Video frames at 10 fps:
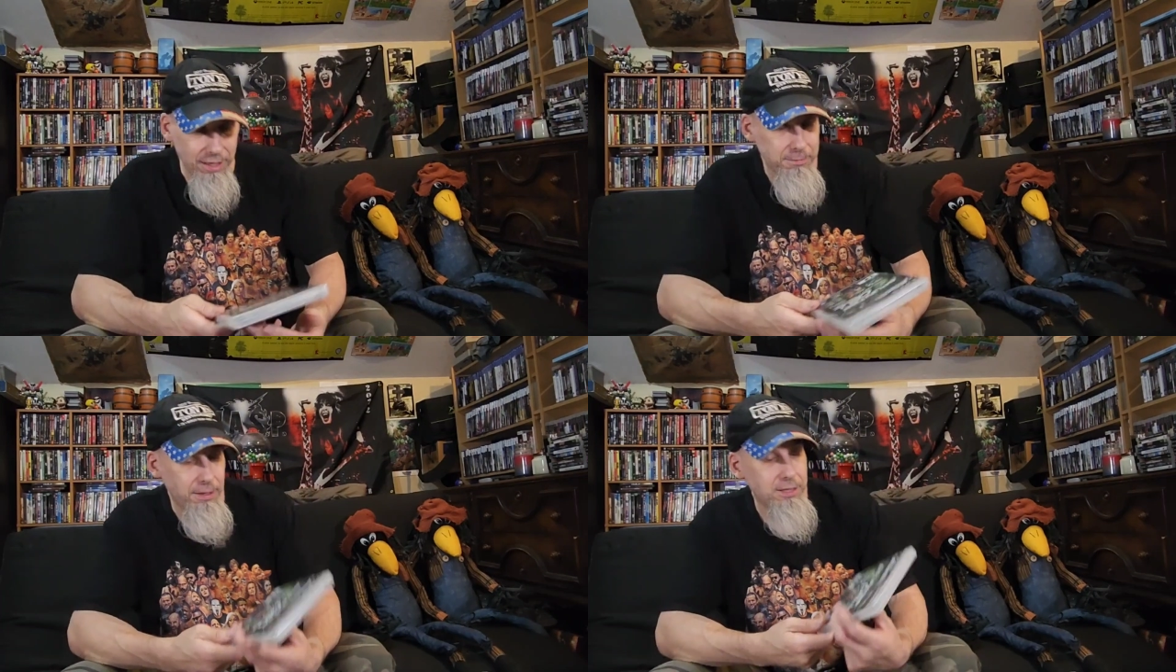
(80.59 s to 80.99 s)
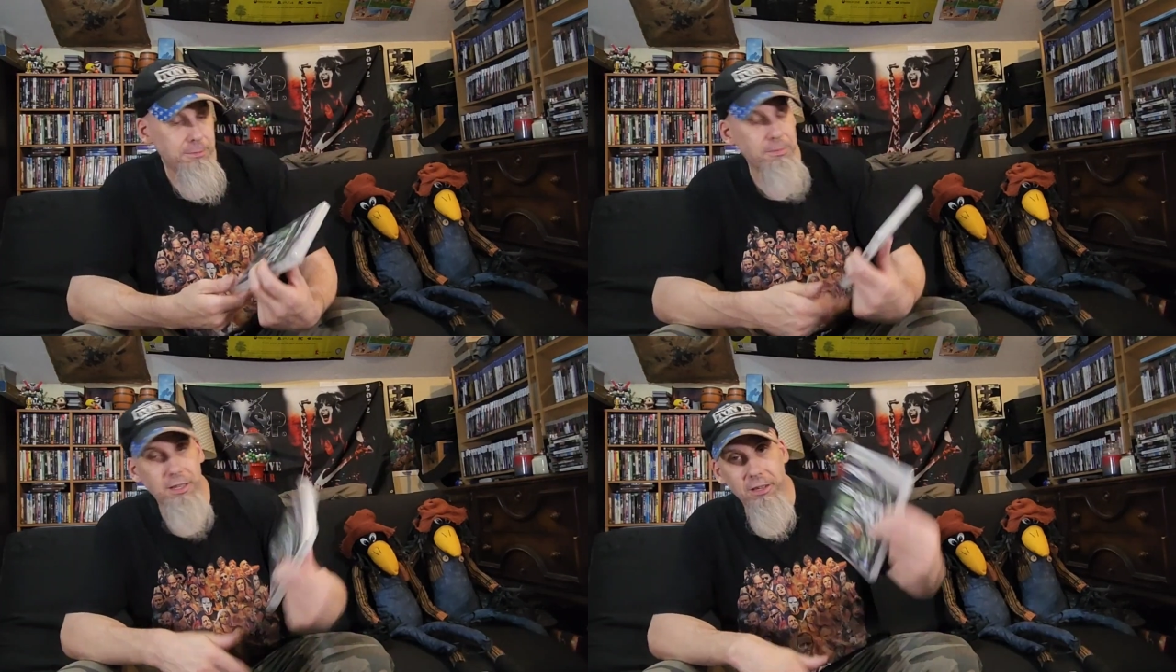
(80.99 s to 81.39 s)
That's my
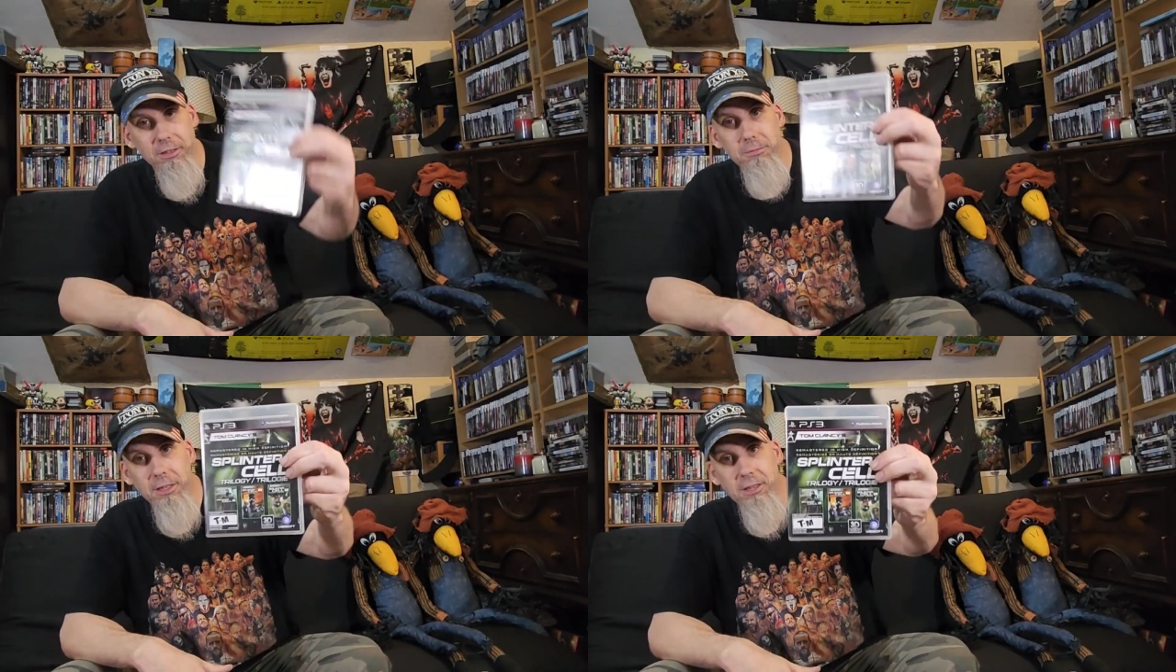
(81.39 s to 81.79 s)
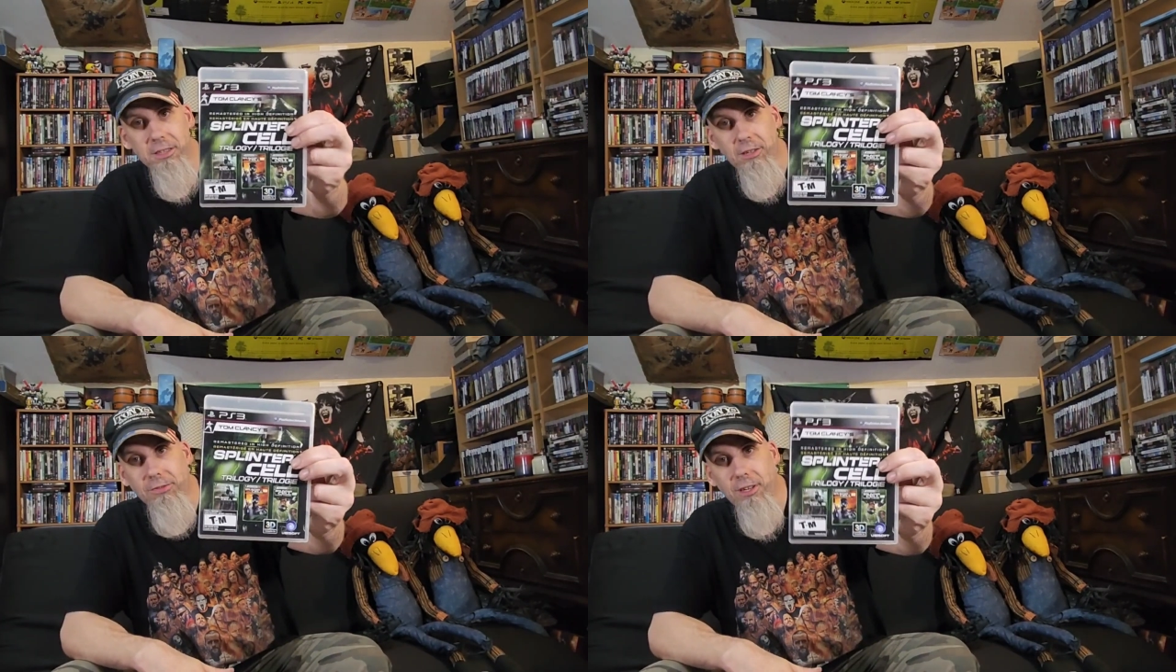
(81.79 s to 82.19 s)
Splinter
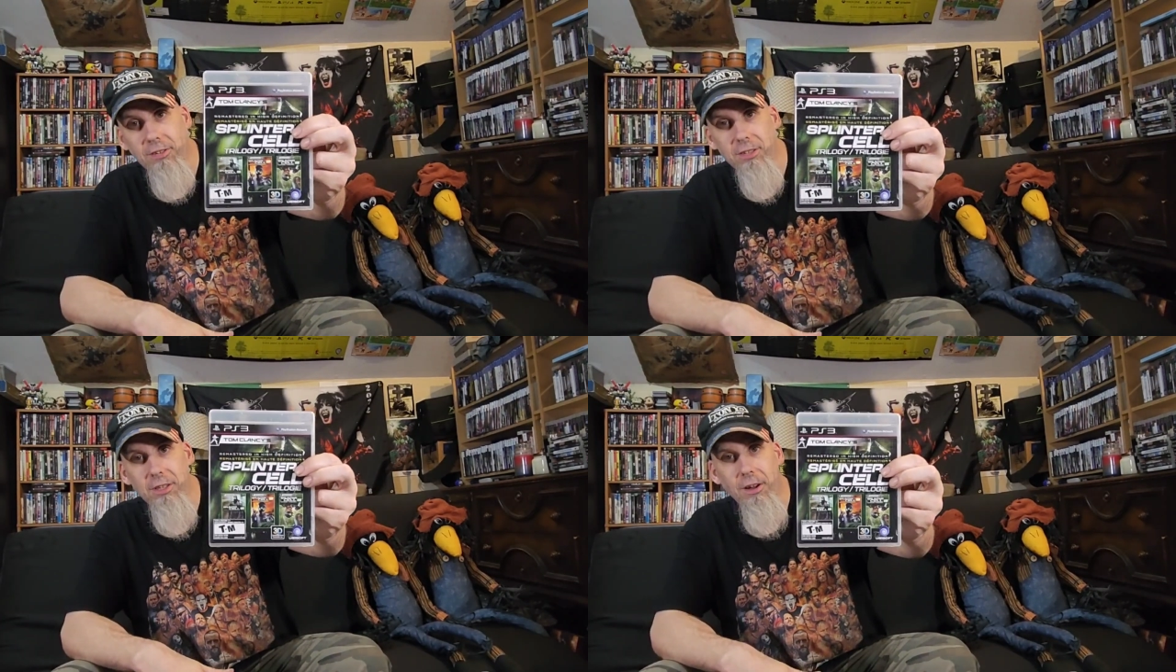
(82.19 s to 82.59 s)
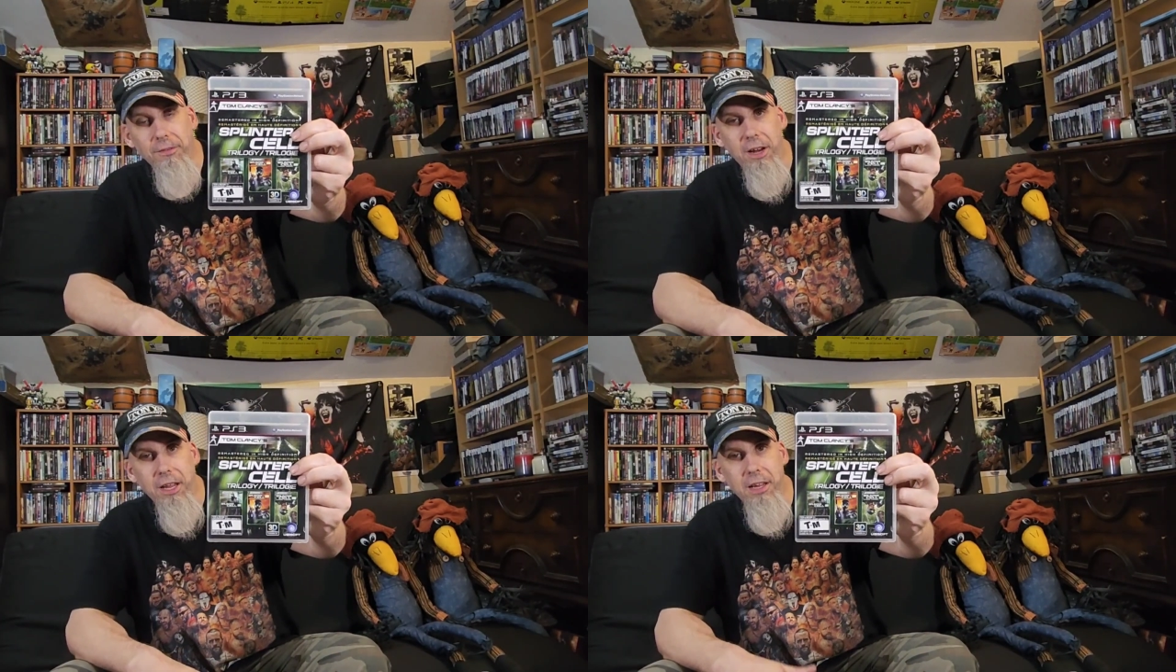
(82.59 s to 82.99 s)
Cell trilogy
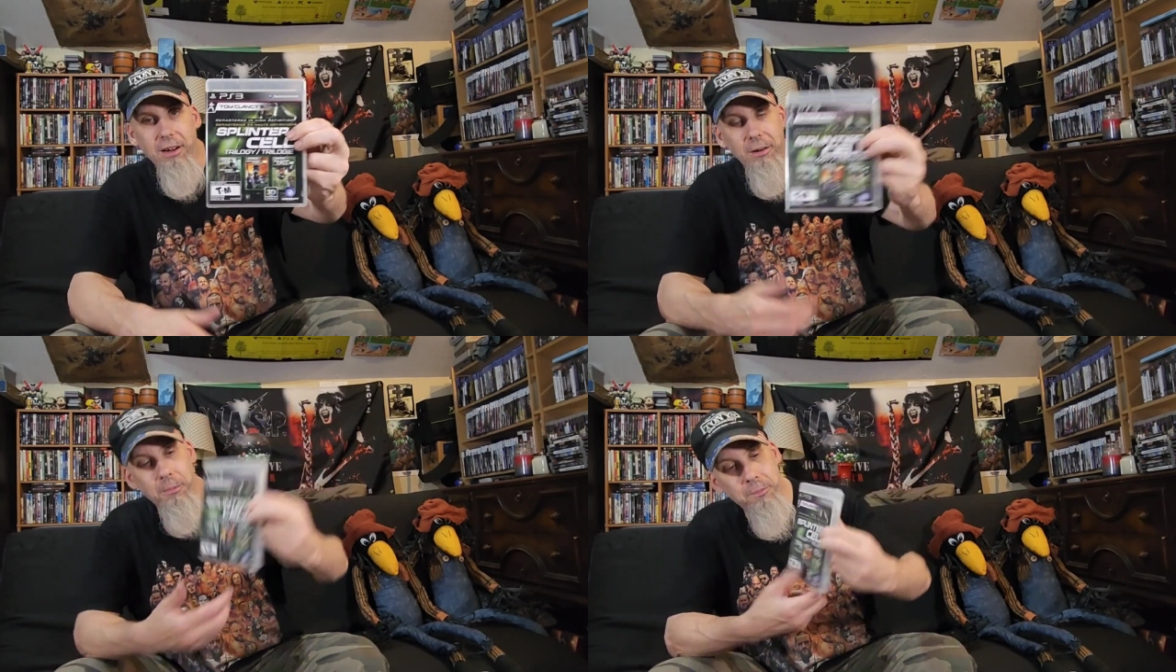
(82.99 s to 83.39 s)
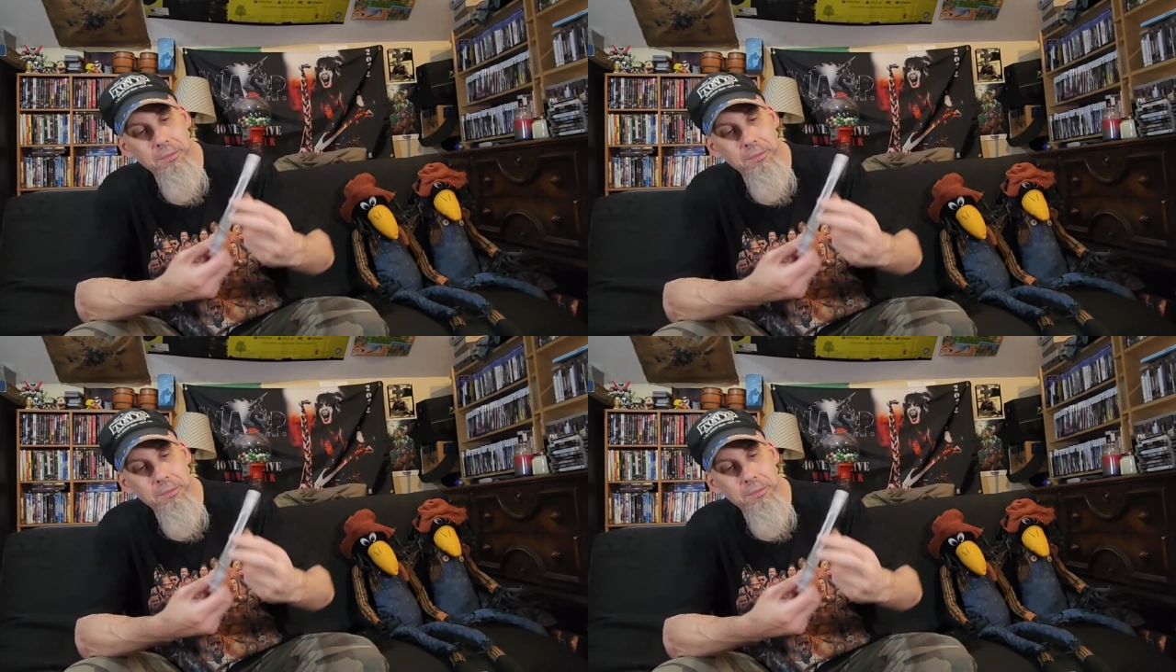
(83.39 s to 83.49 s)
right here.